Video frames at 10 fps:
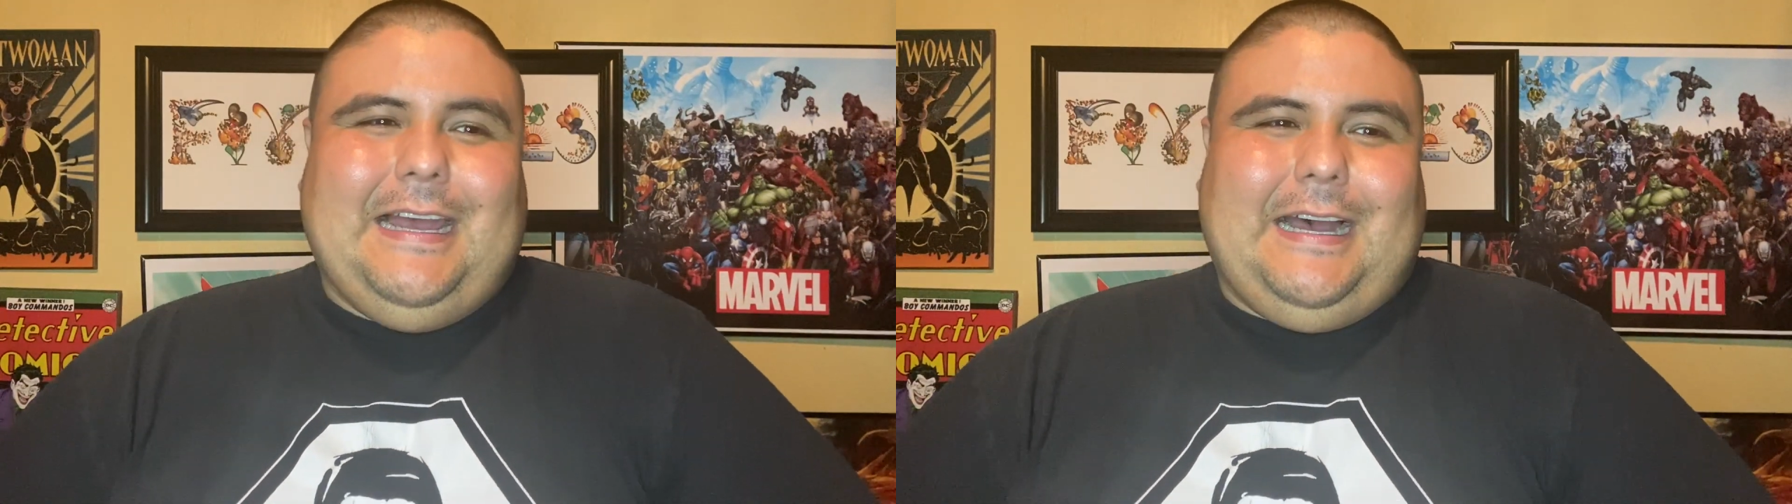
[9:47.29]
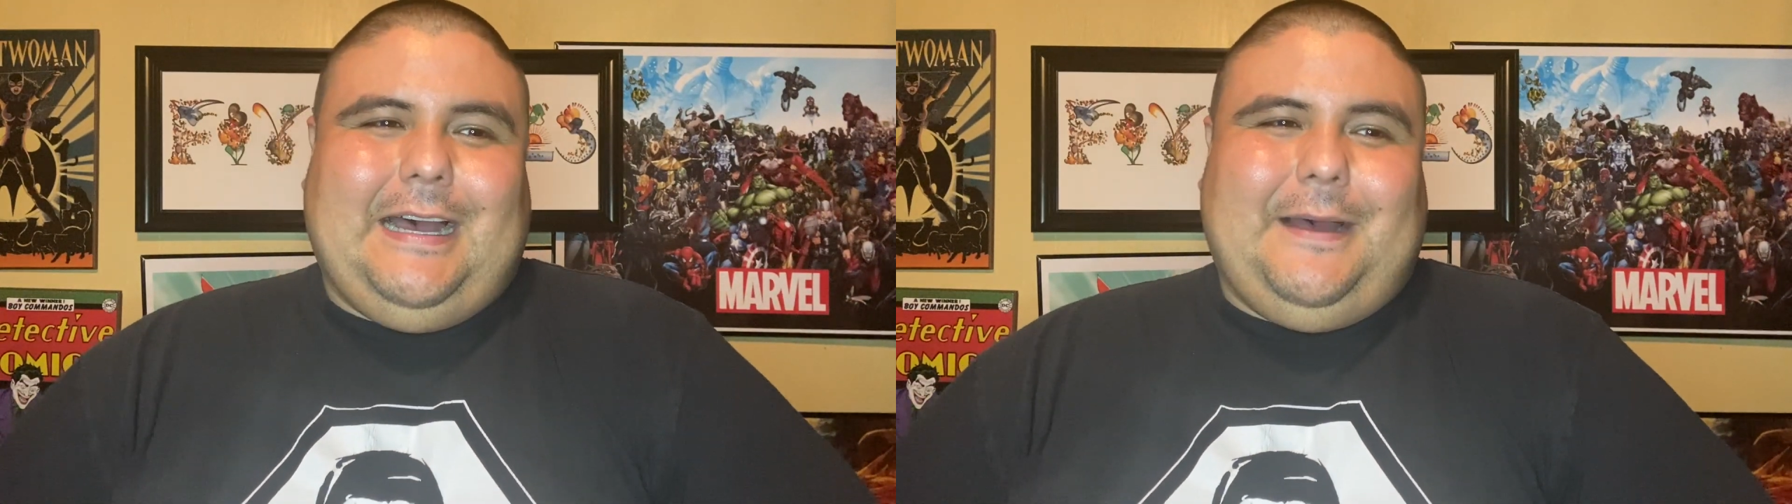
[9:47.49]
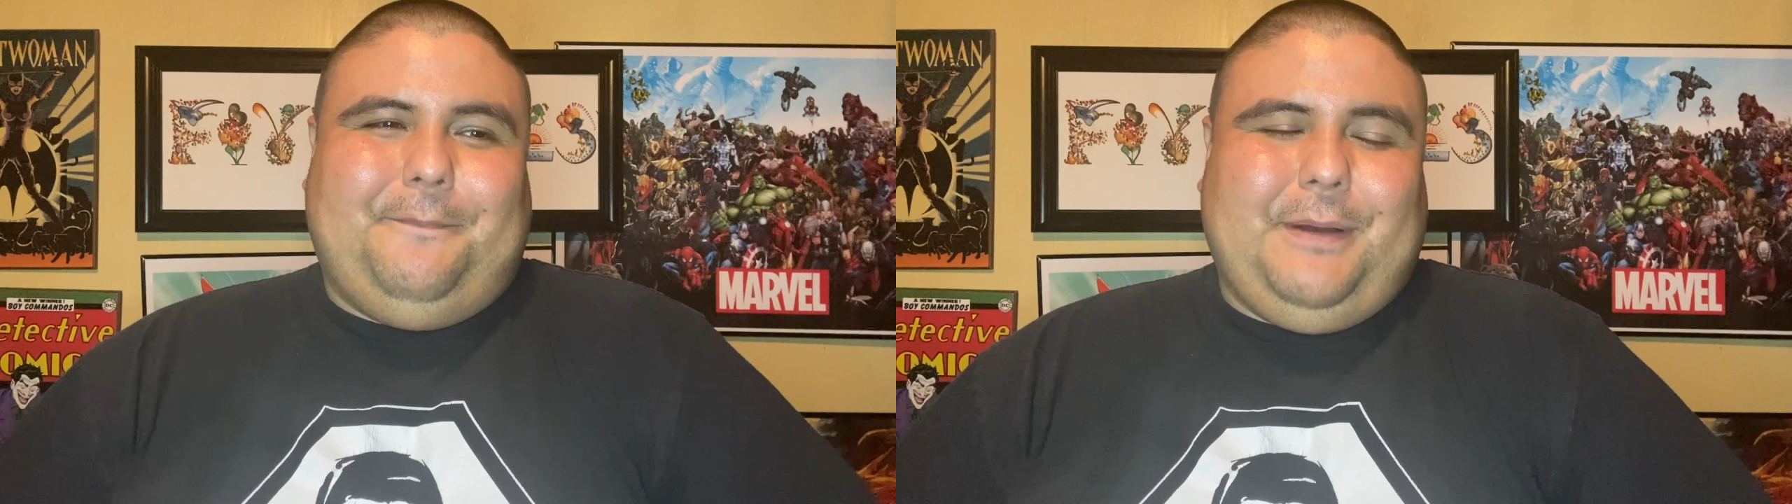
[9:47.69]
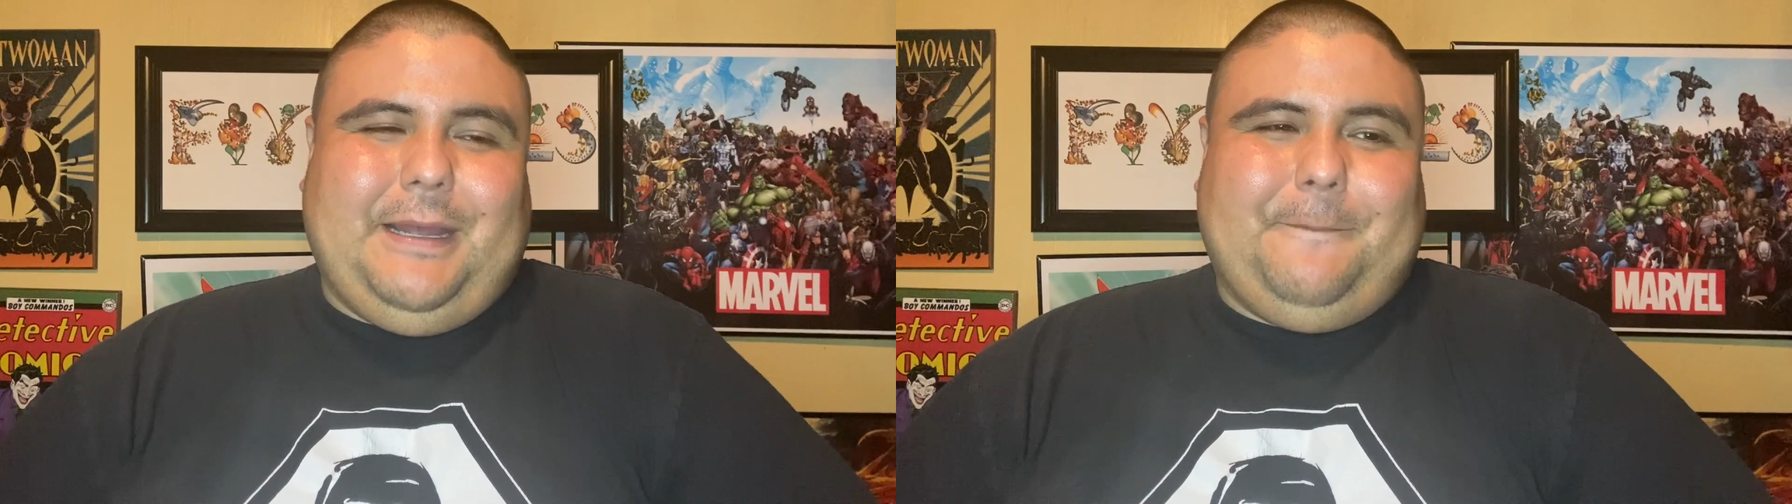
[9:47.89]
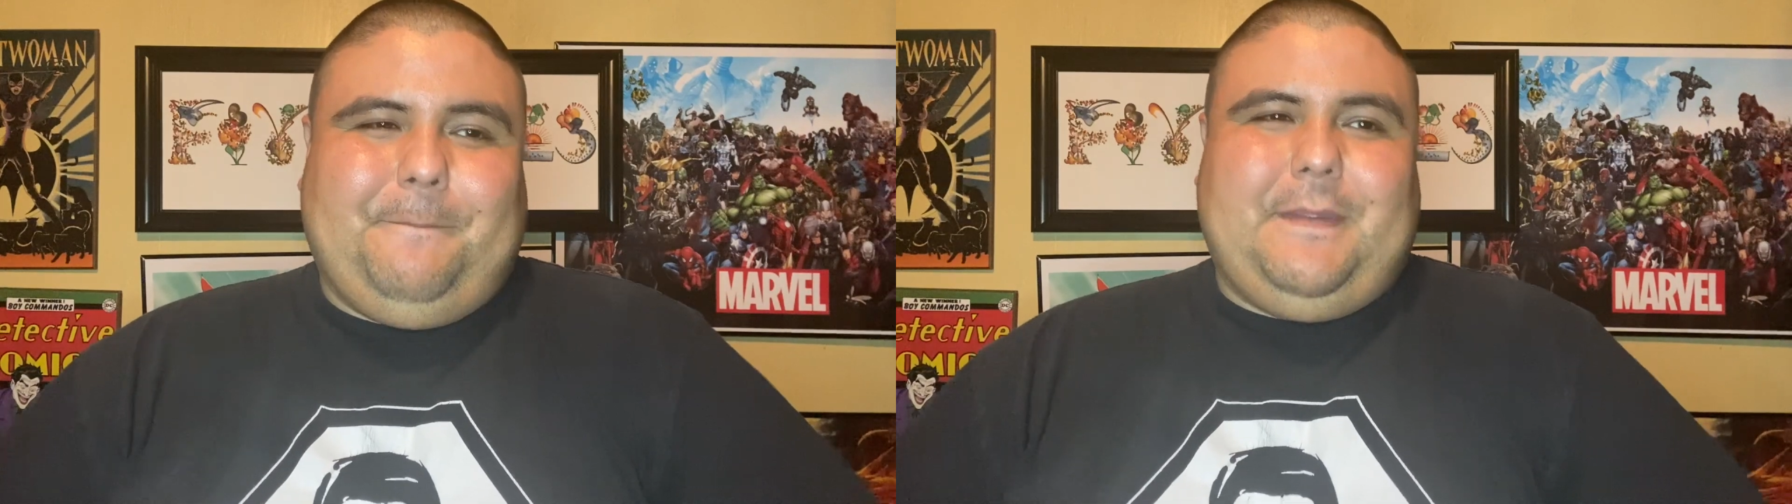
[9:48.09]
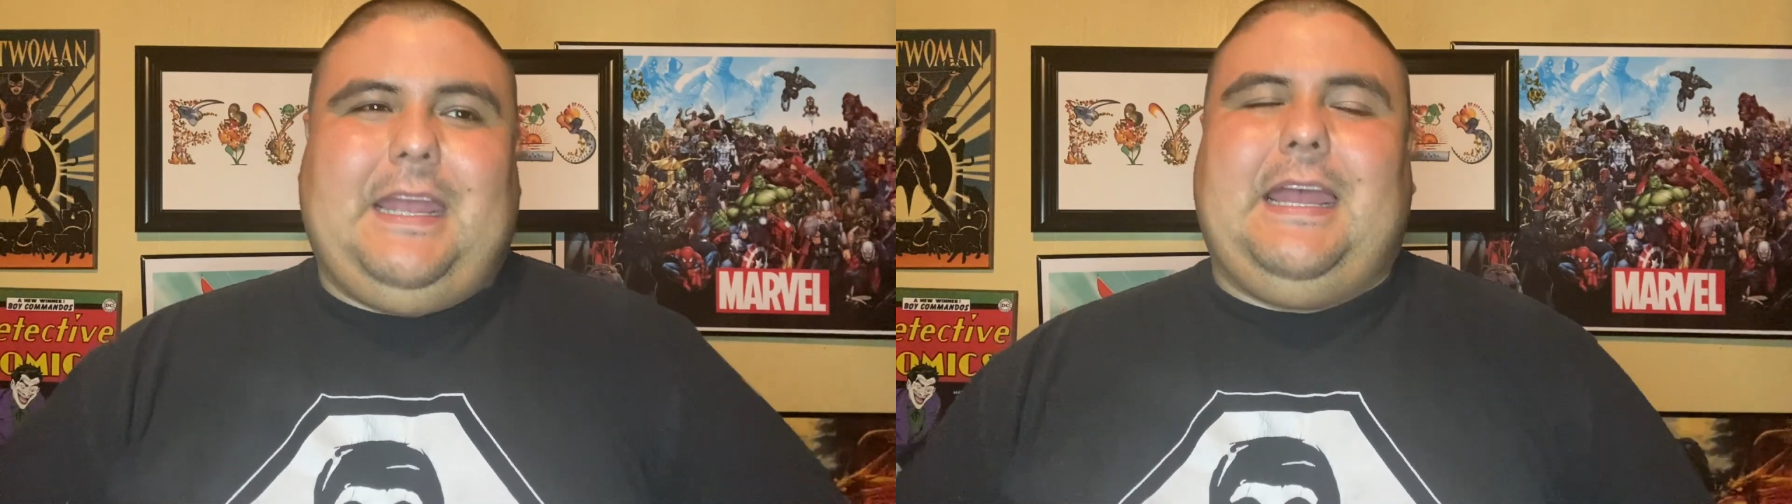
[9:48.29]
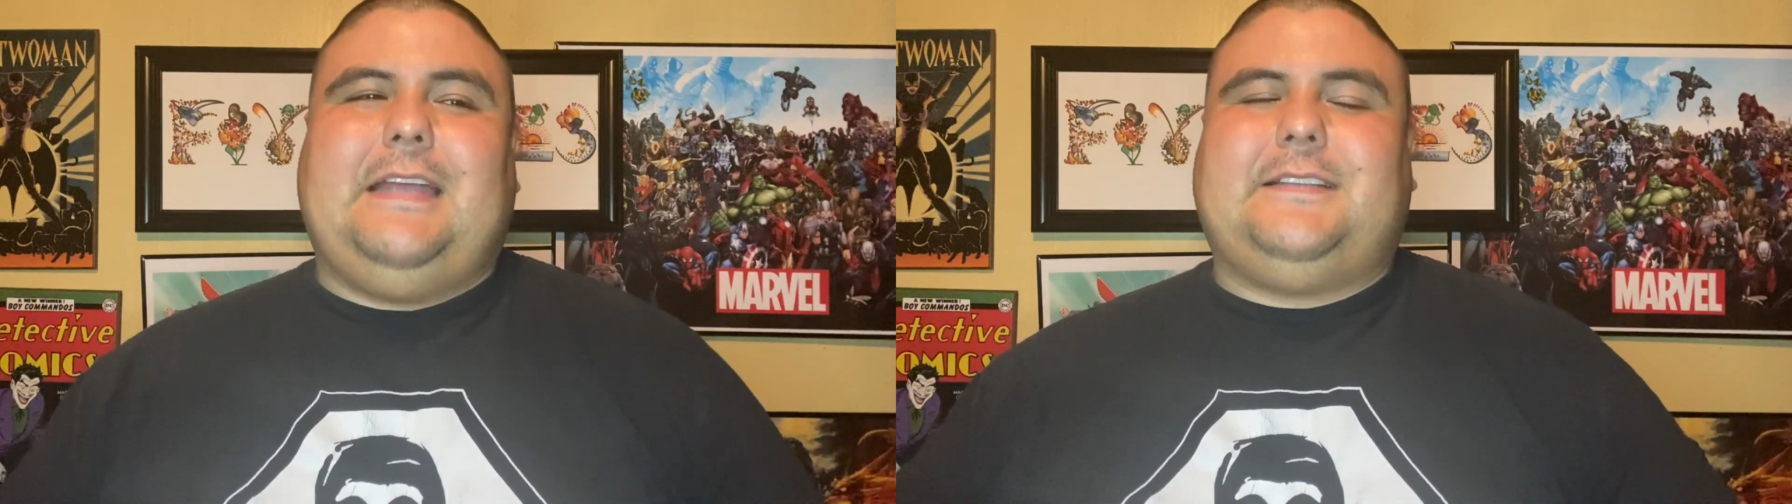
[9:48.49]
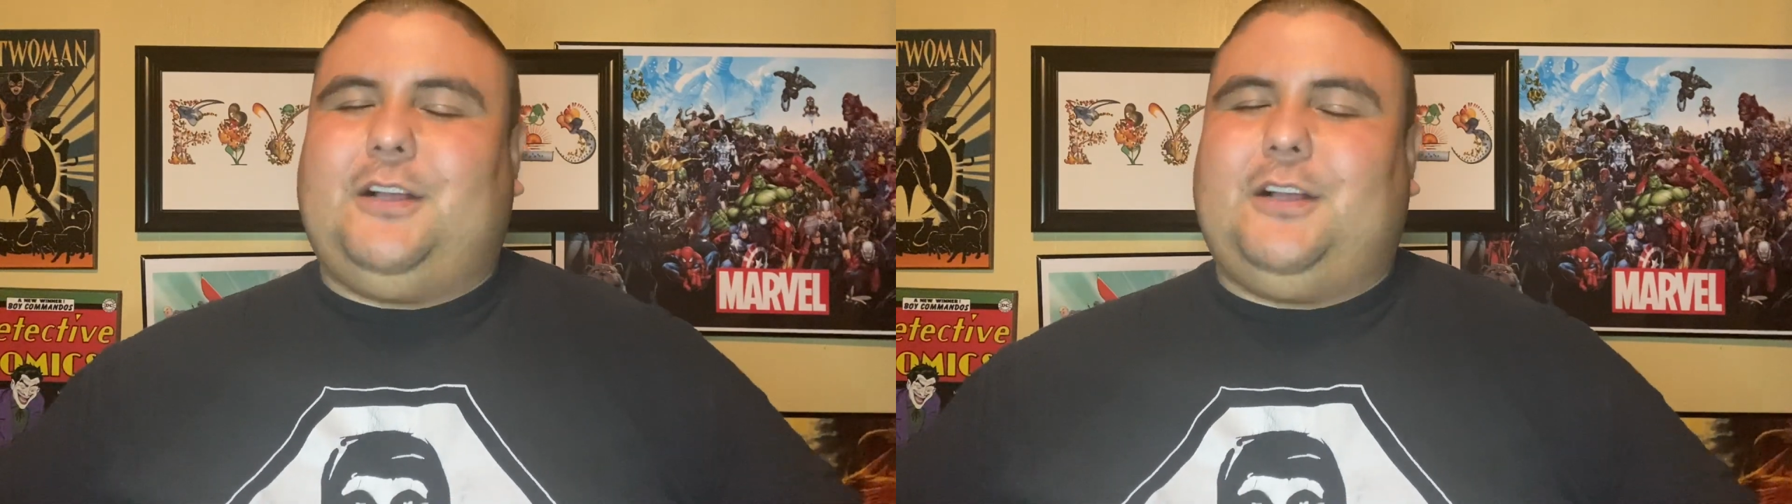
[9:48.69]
but as